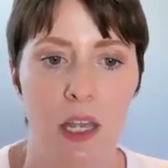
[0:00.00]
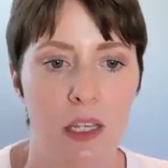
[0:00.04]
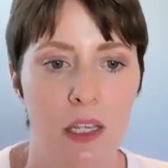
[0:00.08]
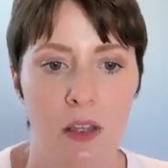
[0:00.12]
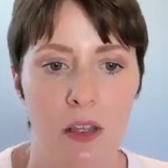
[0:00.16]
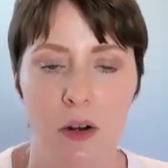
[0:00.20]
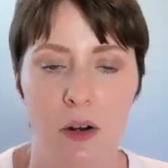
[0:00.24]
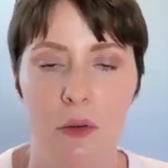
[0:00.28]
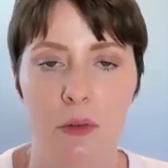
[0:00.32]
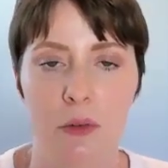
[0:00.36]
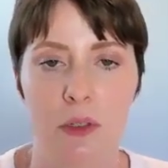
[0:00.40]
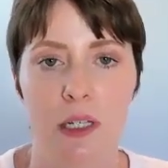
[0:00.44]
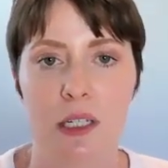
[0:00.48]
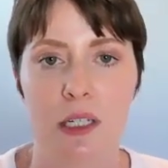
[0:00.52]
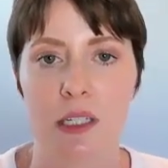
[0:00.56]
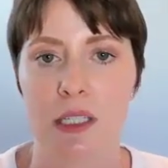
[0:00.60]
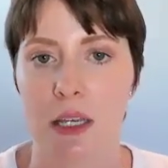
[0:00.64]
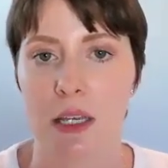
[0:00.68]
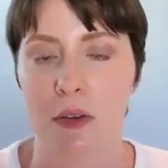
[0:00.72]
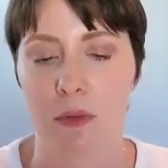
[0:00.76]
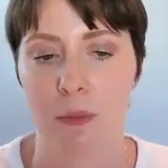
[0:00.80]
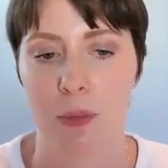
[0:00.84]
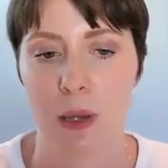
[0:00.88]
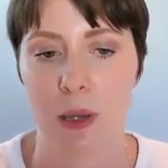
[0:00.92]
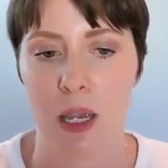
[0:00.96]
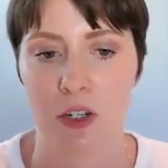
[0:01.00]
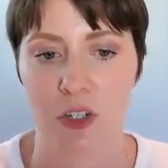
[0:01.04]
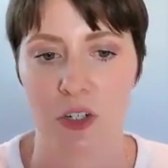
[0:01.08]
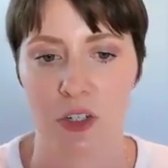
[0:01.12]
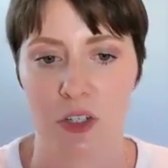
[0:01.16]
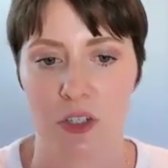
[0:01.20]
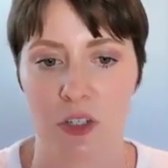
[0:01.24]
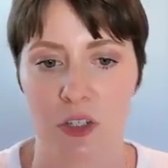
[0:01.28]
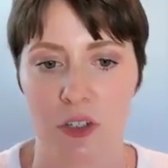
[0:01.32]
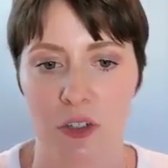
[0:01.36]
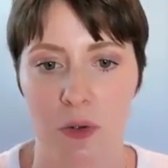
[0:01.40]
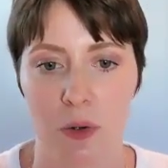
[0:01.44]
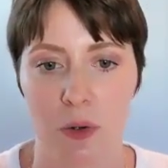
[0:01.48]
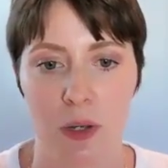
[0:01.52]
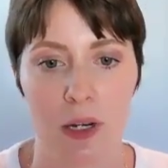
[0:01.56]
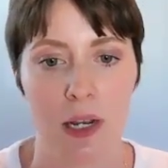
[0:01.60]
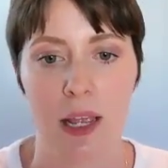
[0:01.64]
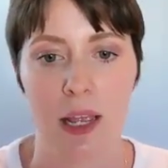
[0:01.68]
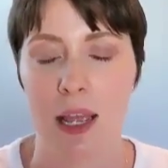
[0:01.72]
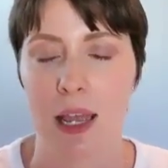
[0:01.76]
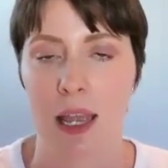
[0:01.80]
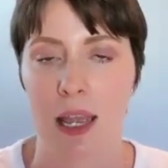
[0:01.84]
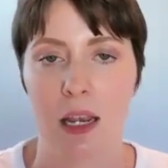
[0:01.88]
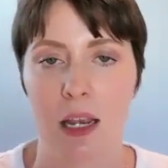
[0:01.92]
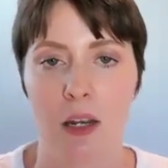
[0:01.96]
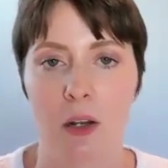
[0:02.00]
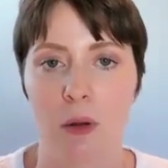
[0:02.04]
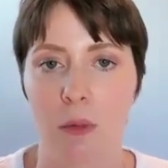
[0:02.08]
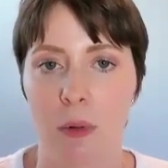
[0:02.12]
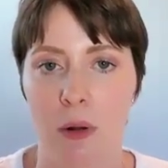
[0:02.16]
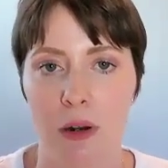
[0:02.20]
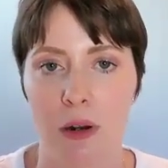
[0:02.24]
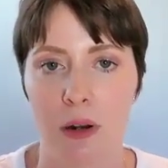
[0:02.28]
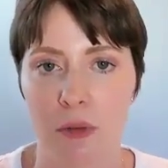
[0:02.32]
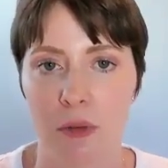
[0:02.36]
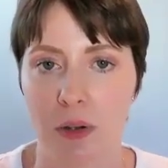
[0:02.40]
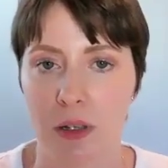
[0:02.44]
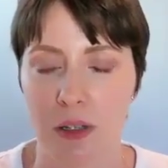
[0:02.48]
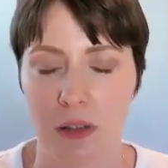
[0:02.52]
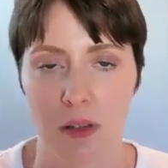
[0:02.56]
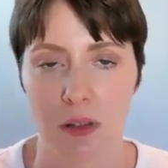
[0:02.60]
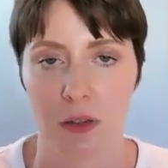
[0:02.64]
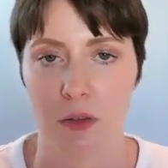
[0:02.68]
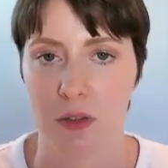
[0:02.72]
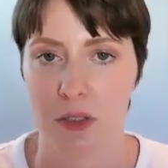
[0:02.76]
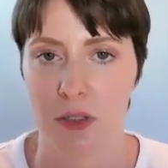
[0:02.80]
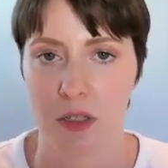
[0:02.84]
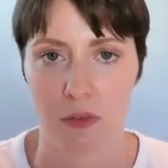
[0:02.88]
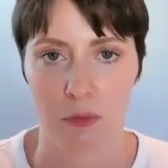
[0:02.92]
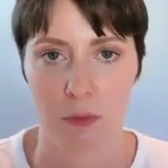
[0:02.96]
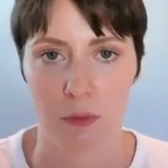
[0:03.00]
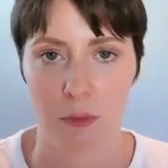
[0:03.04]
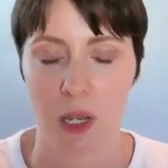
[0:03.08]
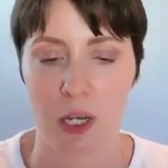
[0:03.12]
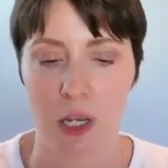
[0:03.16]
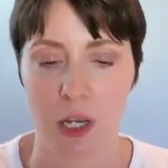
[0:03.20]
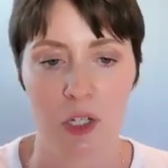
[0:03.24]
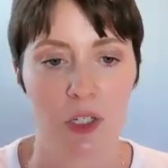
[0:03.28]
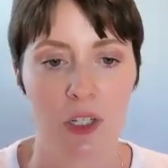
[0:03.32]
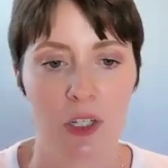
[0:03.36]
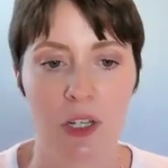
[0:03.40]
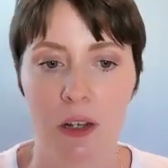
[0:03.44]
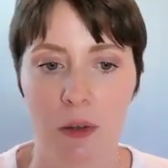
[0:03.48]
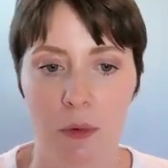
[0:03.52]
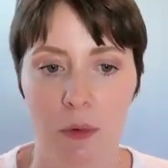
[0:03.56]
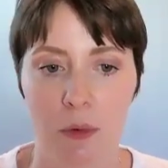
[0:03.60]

And you don't need 7 pages to do it. Ain't nobody reading those 7 pages